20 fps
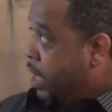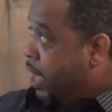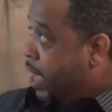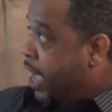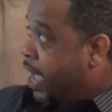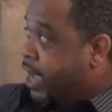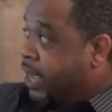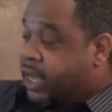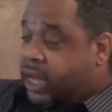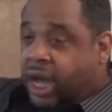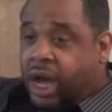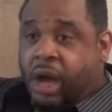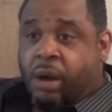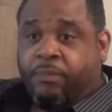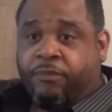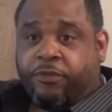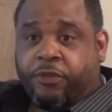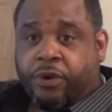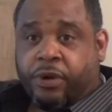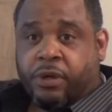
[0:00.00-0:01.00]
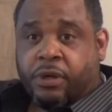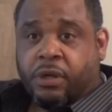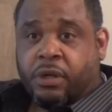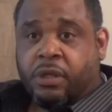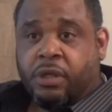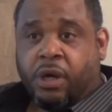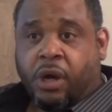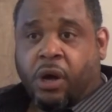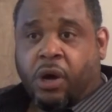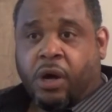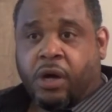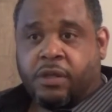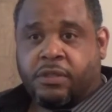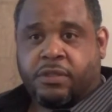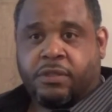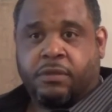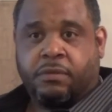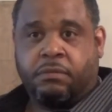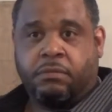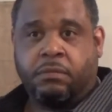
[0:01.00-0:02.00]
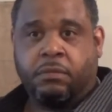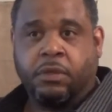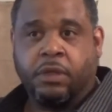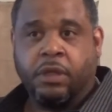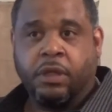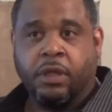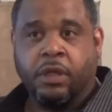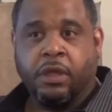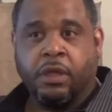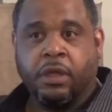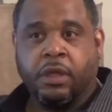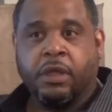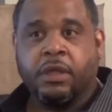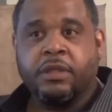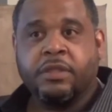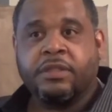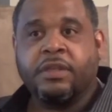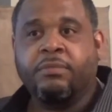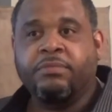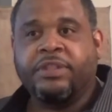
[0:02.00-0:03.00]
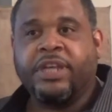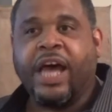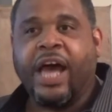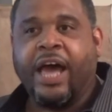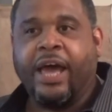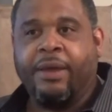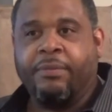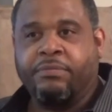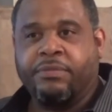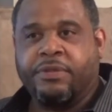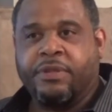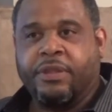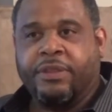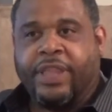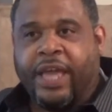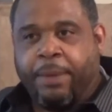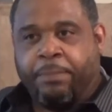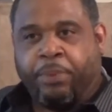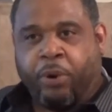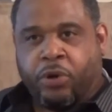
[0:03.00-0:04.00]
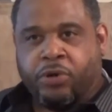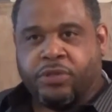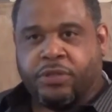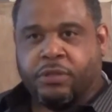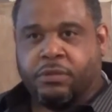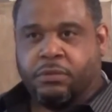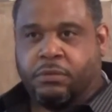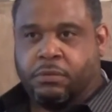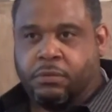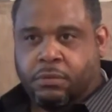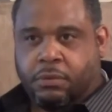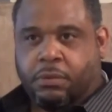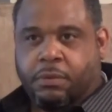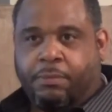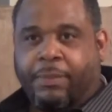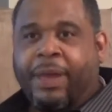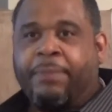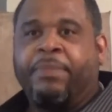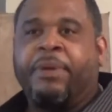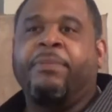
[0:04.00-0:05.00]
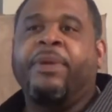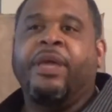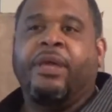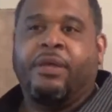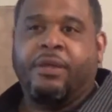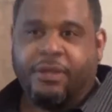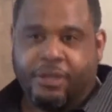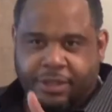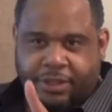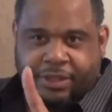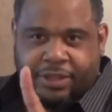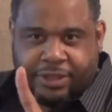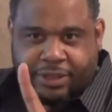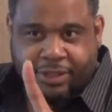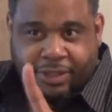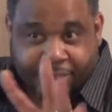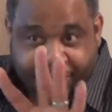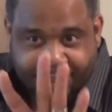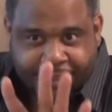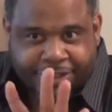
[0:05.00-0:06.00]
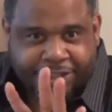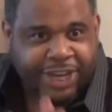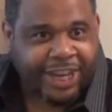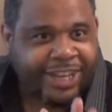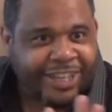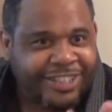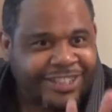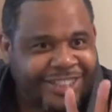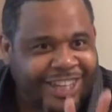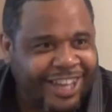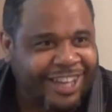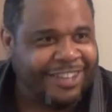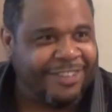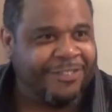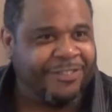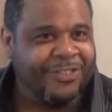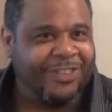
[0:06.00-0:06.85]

and comfort your hearts. Sometimes that person might be me. Check it.